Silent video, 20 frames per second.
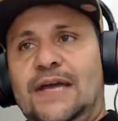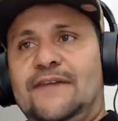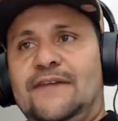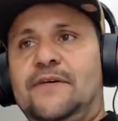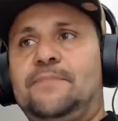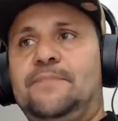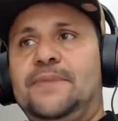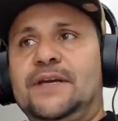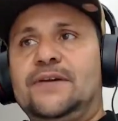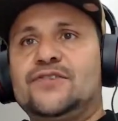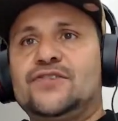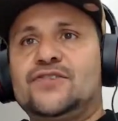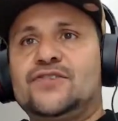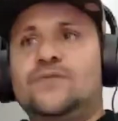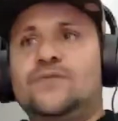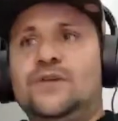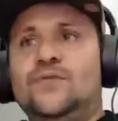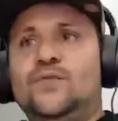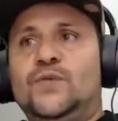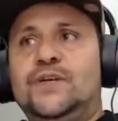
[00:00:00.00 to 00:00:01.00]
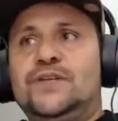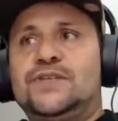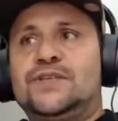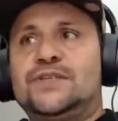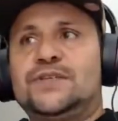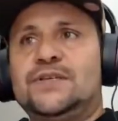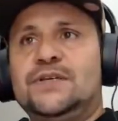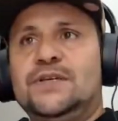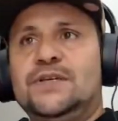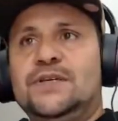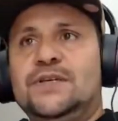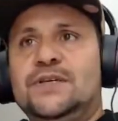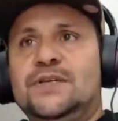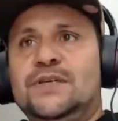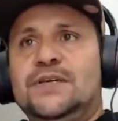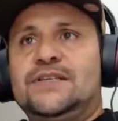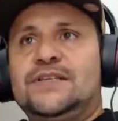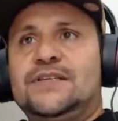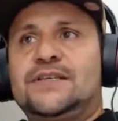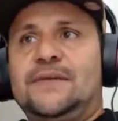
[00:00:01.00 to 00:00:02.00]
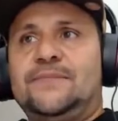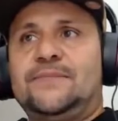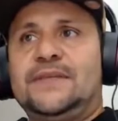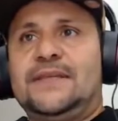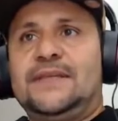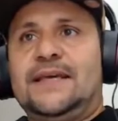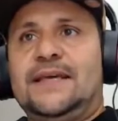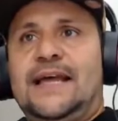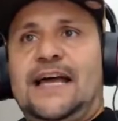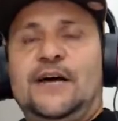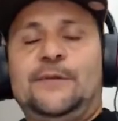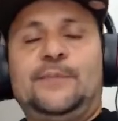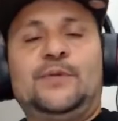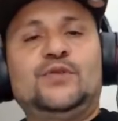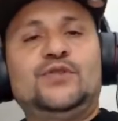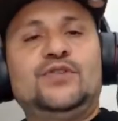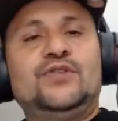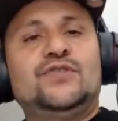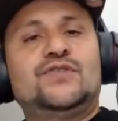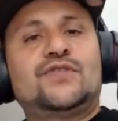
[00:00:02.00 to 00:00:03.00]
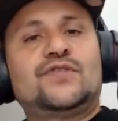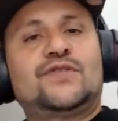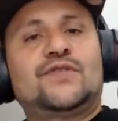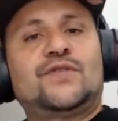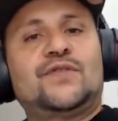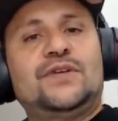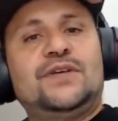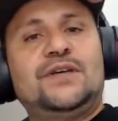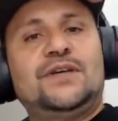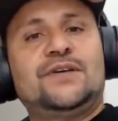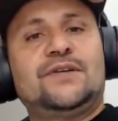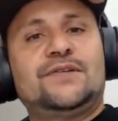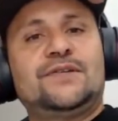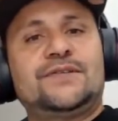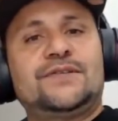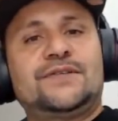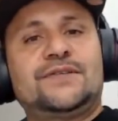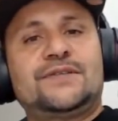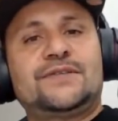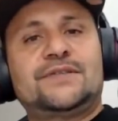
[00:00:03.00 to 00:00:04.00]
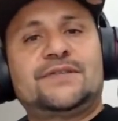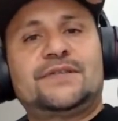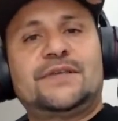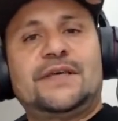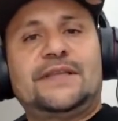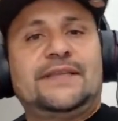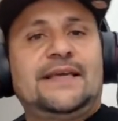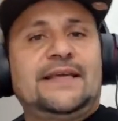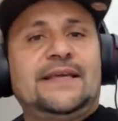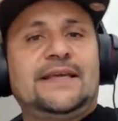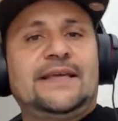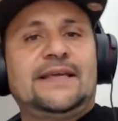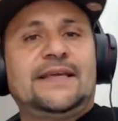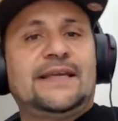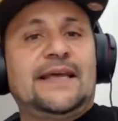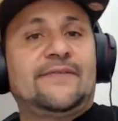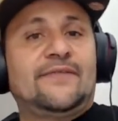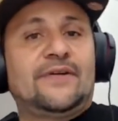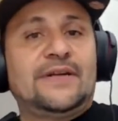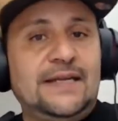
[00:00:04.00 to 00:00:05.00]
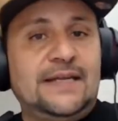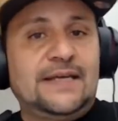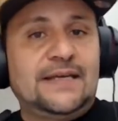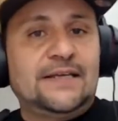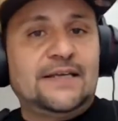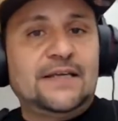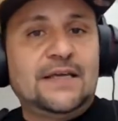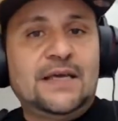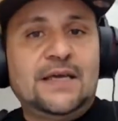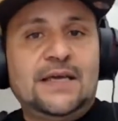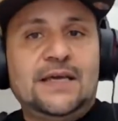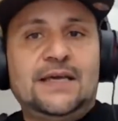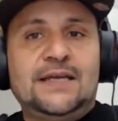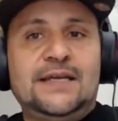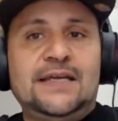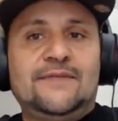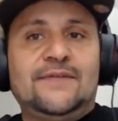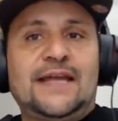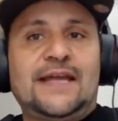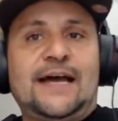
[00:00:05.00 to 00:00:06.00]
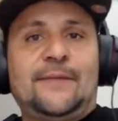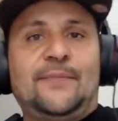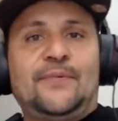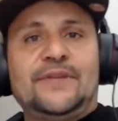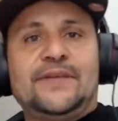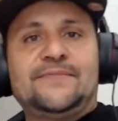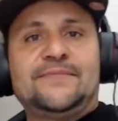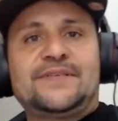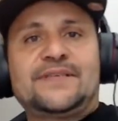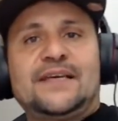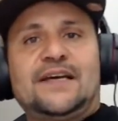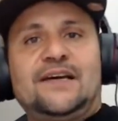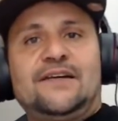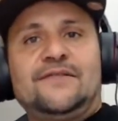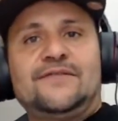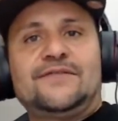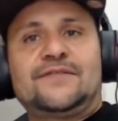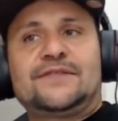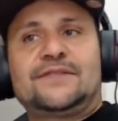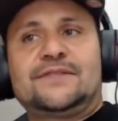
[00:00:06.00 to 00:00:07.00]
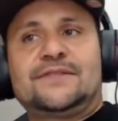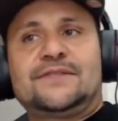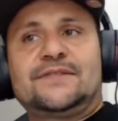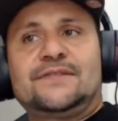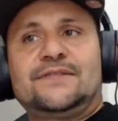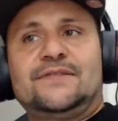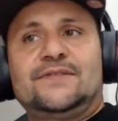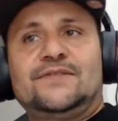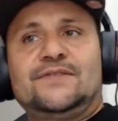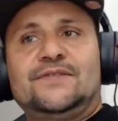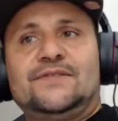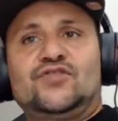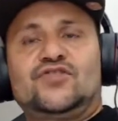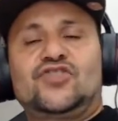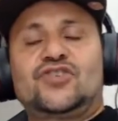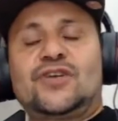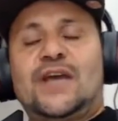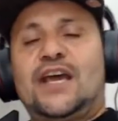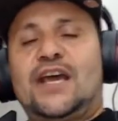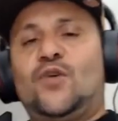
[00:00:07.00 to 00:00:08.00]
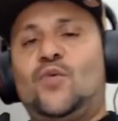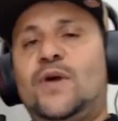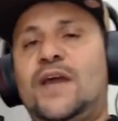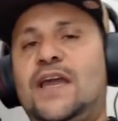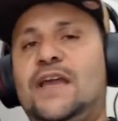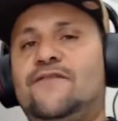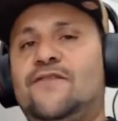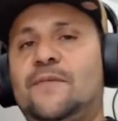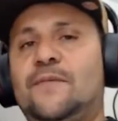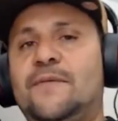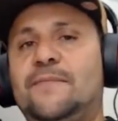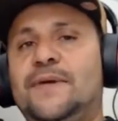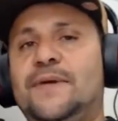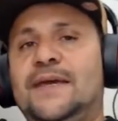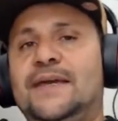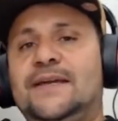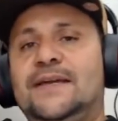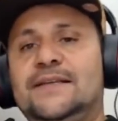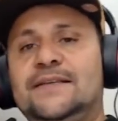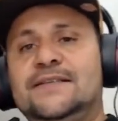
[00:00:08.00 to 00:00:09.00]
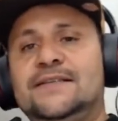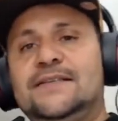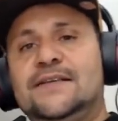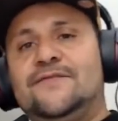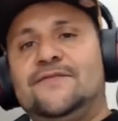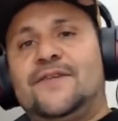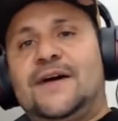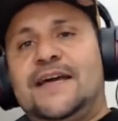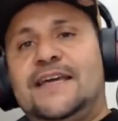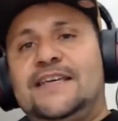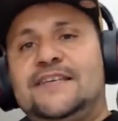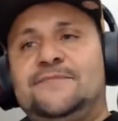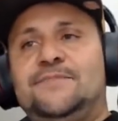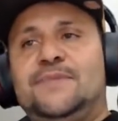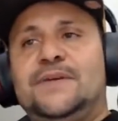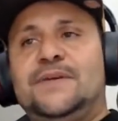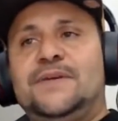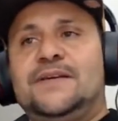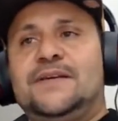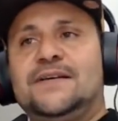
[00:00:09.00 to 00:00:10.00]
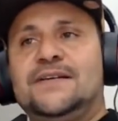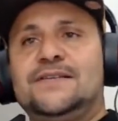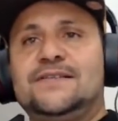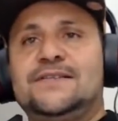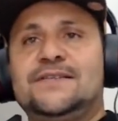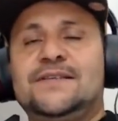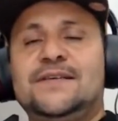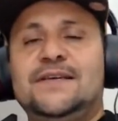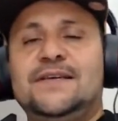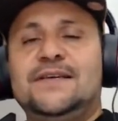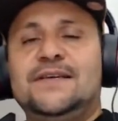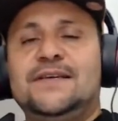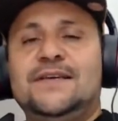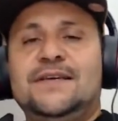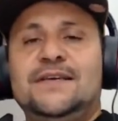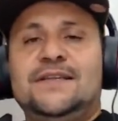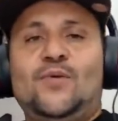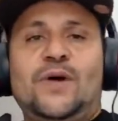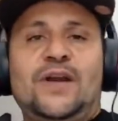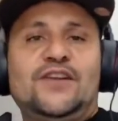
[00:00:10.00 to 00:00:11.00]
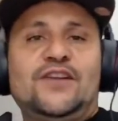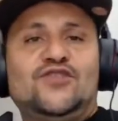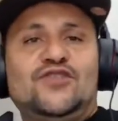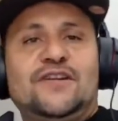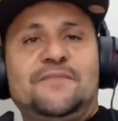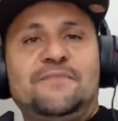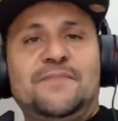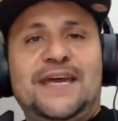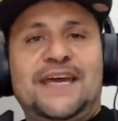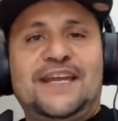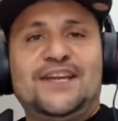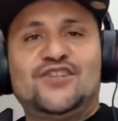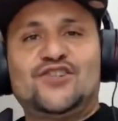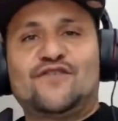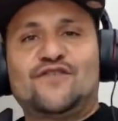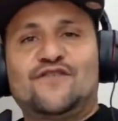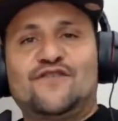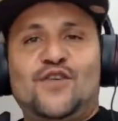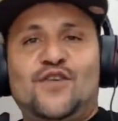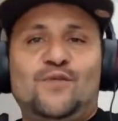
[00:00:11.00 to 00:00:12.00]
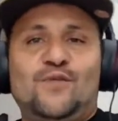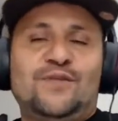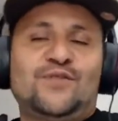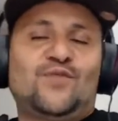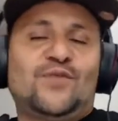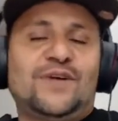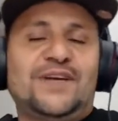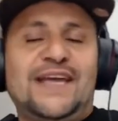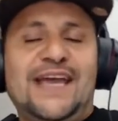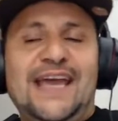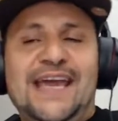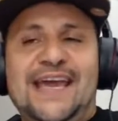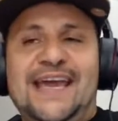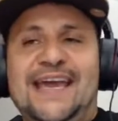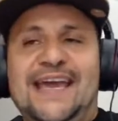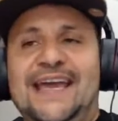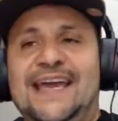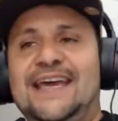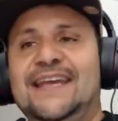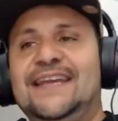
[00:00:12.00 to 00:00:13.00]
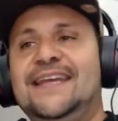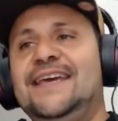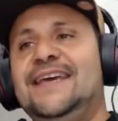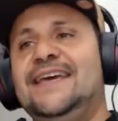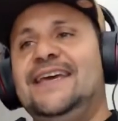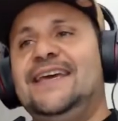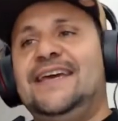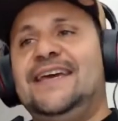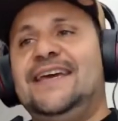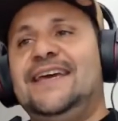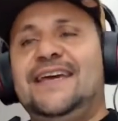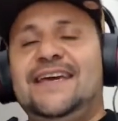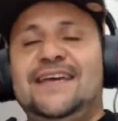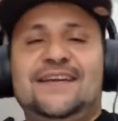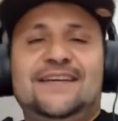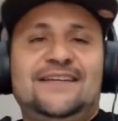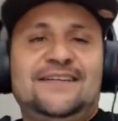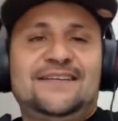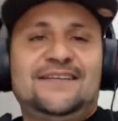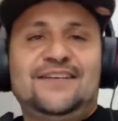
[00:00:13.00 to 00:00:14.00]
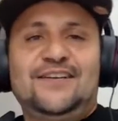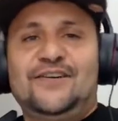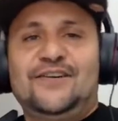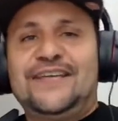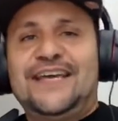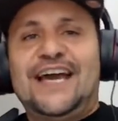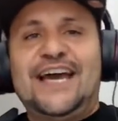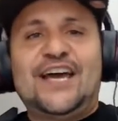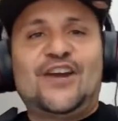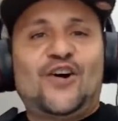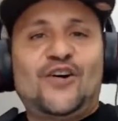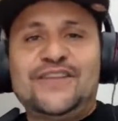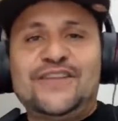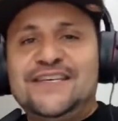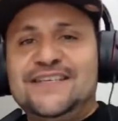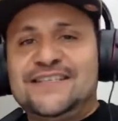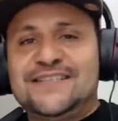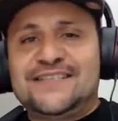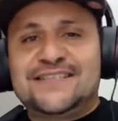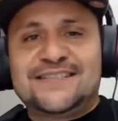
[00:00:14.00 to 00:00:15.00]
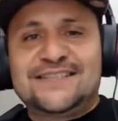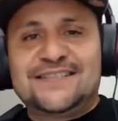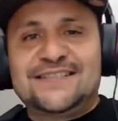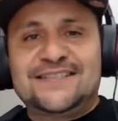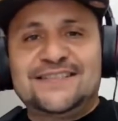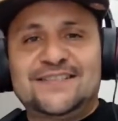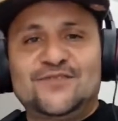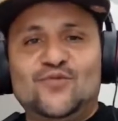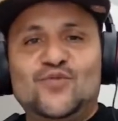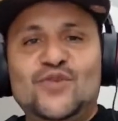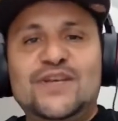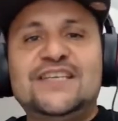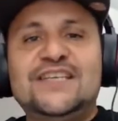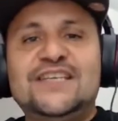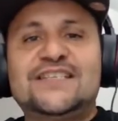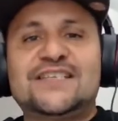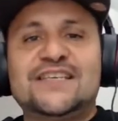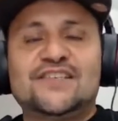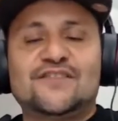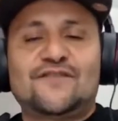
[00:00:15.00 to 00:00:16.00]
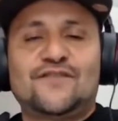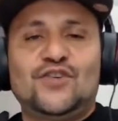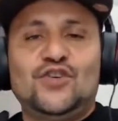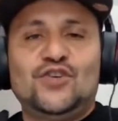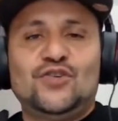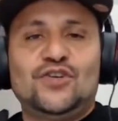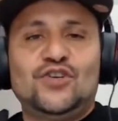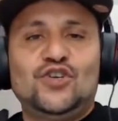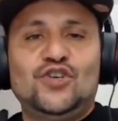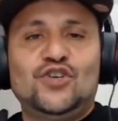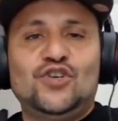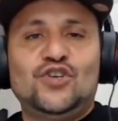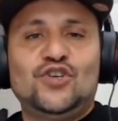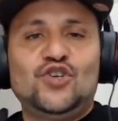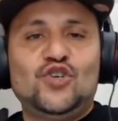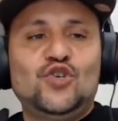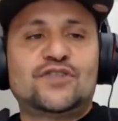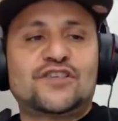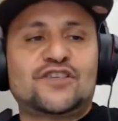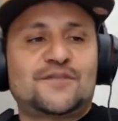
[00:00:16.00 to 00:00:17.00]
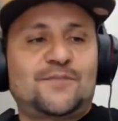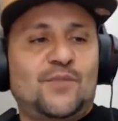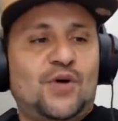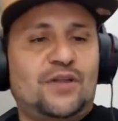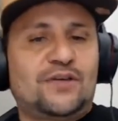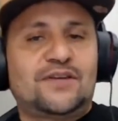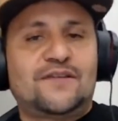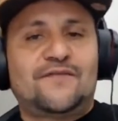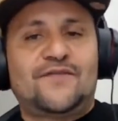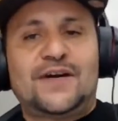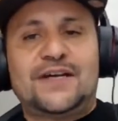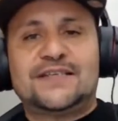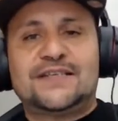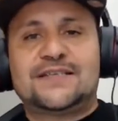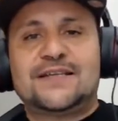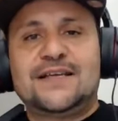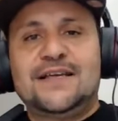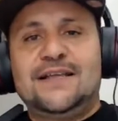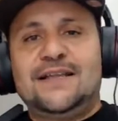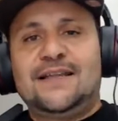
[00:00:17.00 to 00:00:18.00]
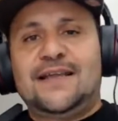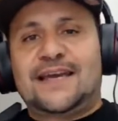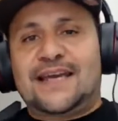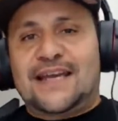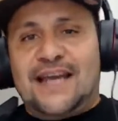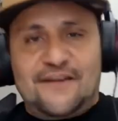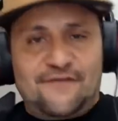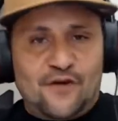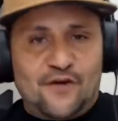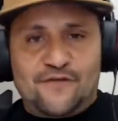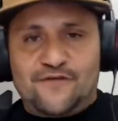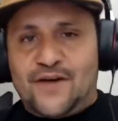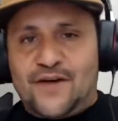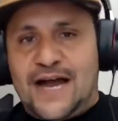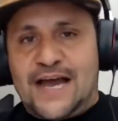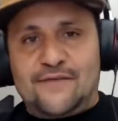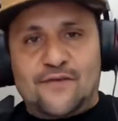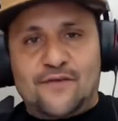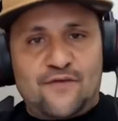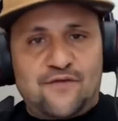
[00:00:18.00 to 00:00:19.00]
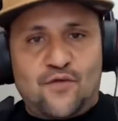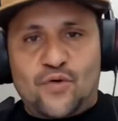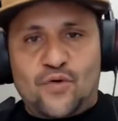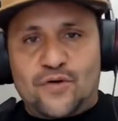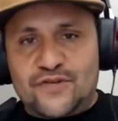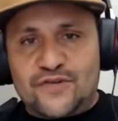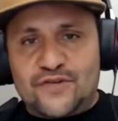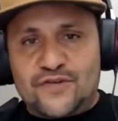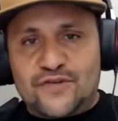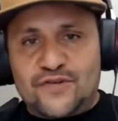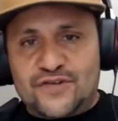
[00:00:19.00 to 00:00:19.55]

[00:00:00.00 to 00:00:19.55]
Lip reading: bigger screen, which is something that Apple users for years said they never needed, and even Apple themselves shied away from a big device because they wanted you to manage your phone with one hand, and they had all these reasons for you to use a smaller device like an iPhone 5 or 4 or 6.